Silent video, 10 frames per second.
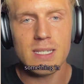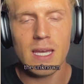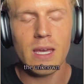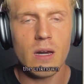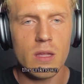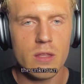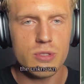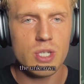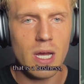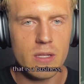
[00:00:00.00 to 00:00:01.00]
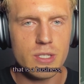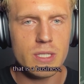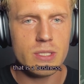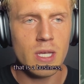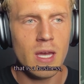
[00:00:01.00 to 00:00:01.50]
to make that
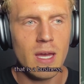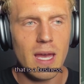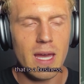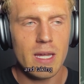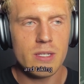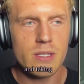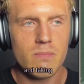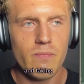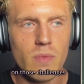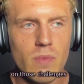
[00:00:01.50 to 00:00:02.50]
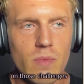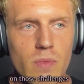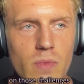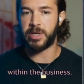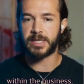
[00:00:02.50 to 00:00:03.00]
subconscious consistency work for
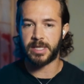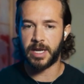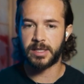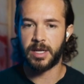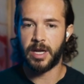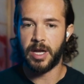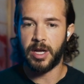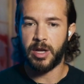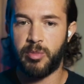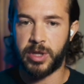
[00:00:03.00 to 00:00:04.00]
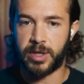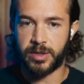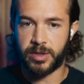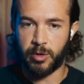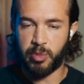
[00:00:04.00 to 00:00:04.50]
us so that we look and
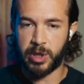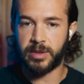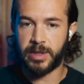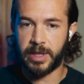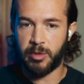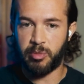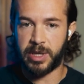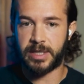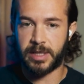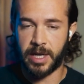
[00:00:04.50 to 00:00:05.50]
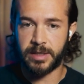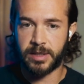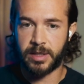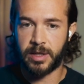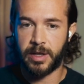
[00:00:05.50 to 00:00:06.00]
feel like ourselves.
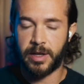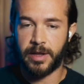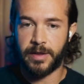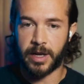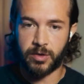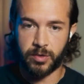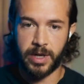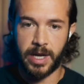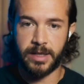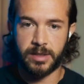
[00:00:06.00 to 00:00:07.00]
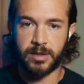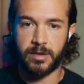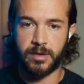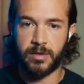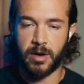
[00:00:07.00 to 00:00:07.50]
That's what you see
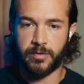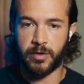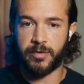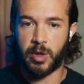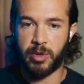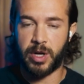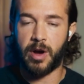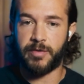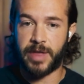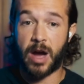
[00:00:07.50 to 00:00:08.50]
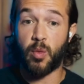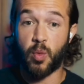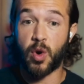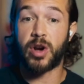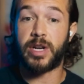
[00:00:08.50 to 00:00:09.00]
here. Now, what we
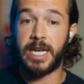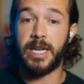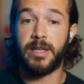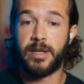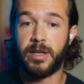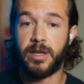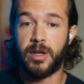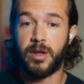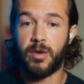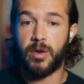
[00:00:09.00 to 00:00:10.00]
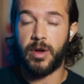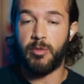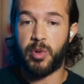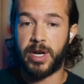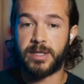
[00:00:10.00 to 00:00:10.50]
see is exactly the
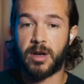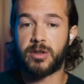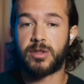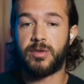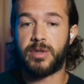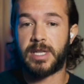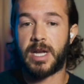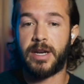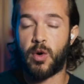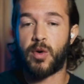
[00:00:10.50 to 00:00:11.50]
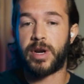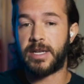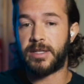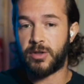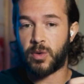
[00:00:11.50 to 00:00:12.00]
same stylistic aesthetic
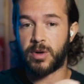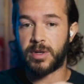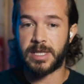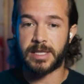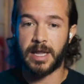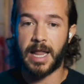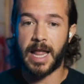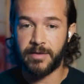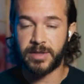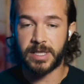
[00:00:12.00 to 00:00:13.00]
that you would see with this brand